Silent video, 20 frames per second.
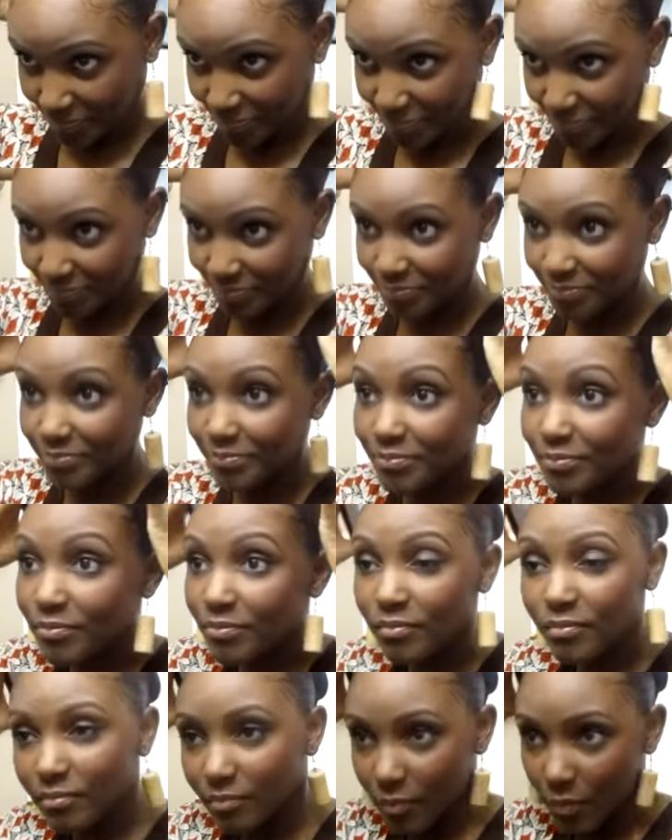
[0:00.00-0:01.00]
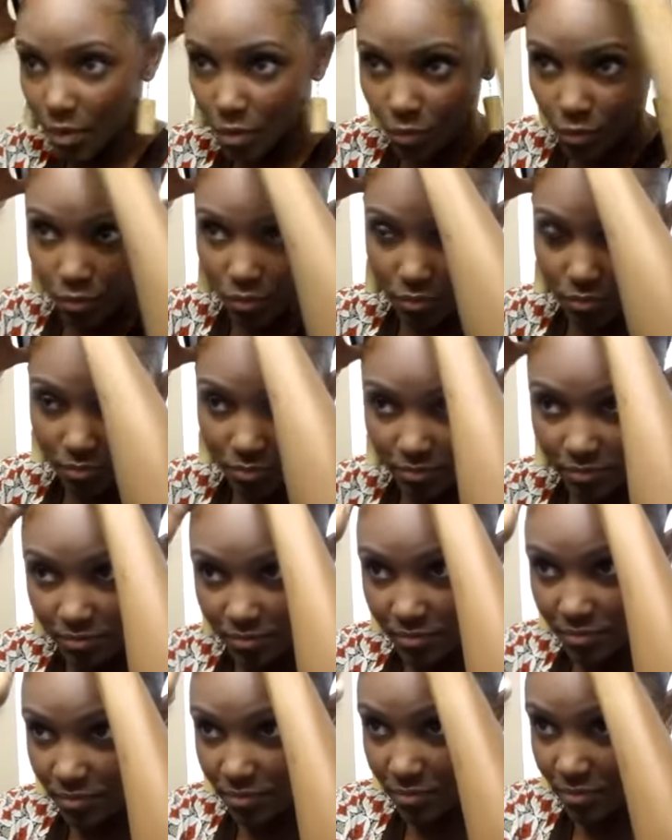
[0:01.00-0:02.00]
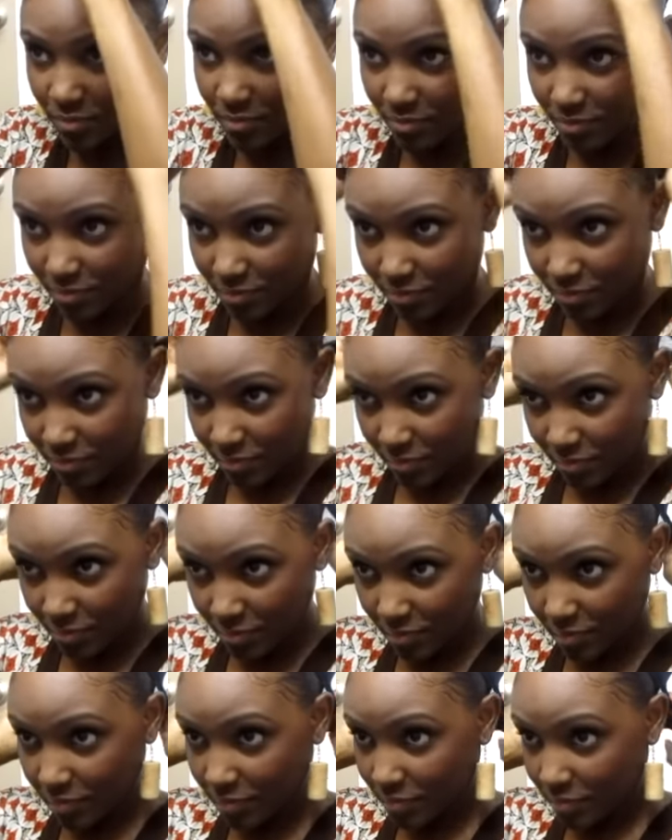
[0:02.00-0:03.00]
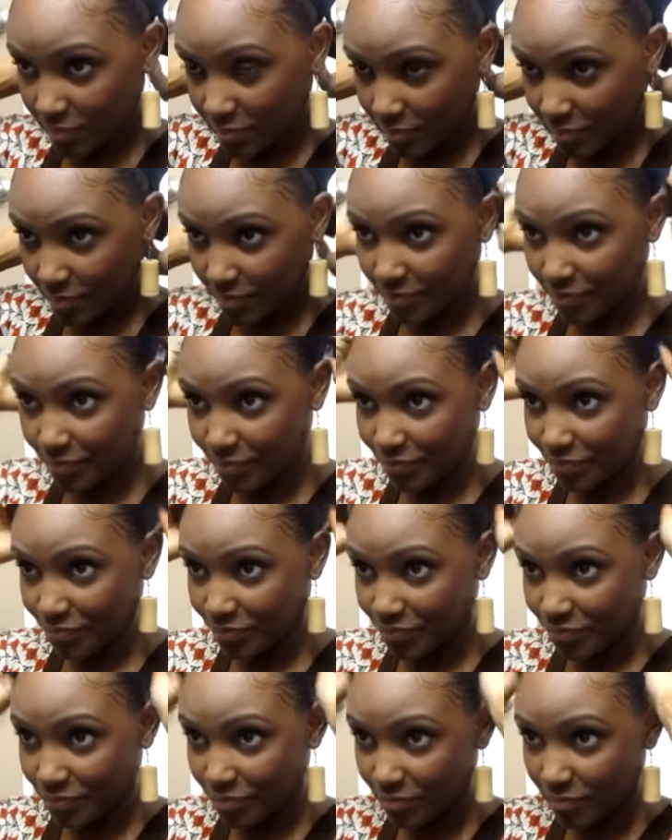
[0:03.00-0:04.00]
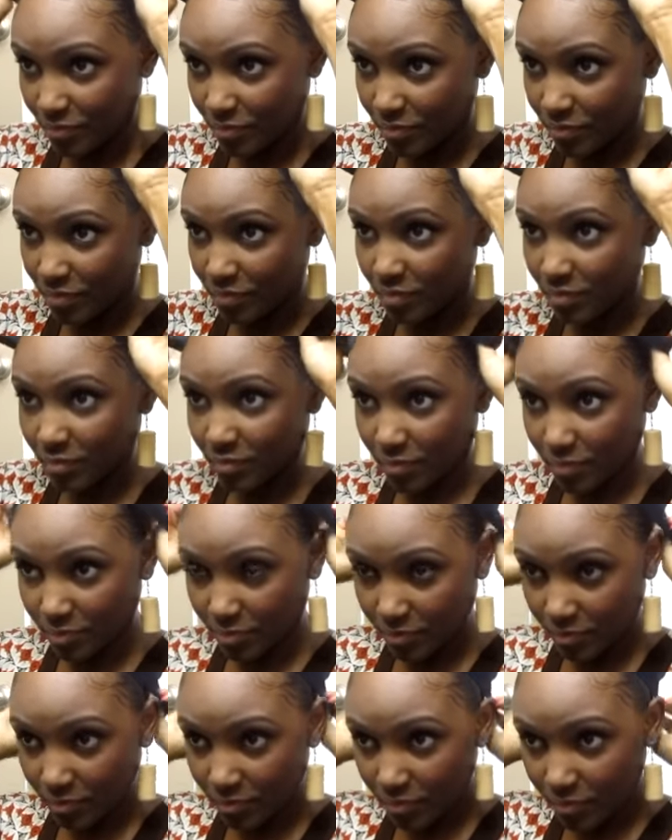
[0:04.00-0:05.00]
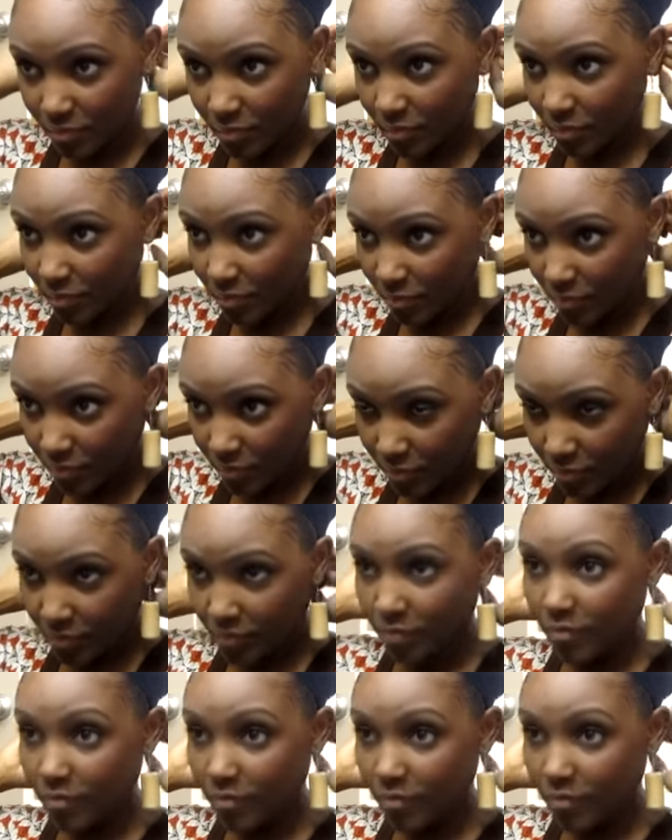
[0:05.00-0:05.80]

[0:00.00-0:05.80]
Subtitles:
Nothing is said.